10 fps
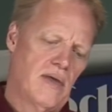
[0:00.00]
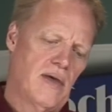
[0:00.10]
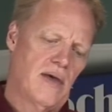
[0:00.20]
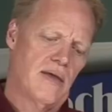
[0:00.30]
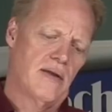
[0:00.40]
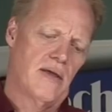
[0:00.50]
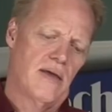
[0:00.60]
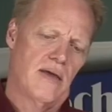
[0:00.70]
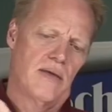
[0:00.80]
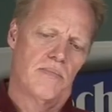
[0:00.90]
and
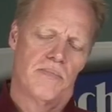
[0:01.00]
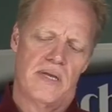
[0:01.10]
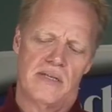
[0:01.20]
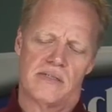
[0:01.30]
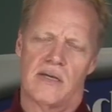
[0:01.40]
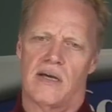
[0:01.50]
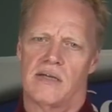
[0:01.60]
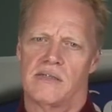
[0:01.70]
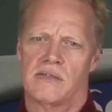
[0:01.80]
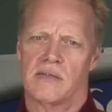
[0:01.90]
a
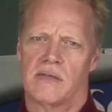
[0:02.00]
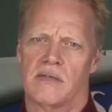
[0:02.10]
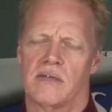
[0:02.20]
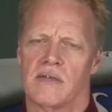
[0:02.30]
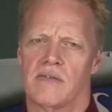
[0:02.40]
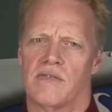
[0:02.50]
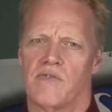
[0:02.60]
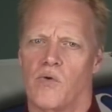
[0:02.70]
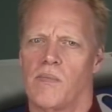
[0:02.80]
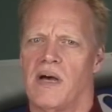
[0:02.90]
pea-size
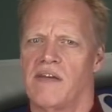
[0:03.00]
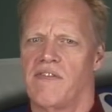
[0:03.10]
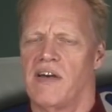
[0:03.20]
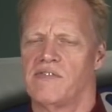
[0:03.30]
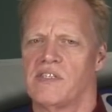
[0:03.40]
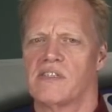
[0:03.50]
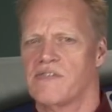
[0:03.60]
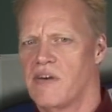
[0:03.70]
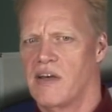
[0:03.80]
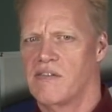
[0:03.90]

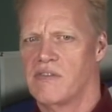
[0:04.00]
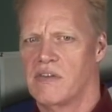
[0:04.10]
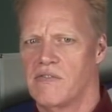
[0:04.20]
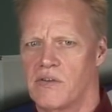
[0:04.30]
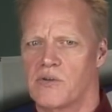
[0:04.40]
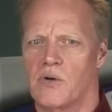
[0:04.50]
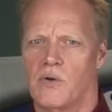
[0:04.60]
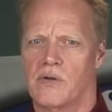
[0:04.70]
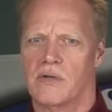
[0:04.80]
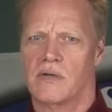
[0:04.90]
4x565 filter
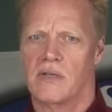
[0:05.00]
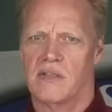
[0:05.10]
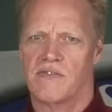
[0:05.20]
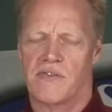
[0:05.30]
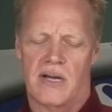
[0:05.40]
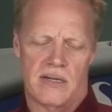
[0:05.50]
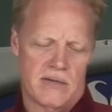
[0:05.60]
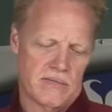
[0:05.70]
holder in the front.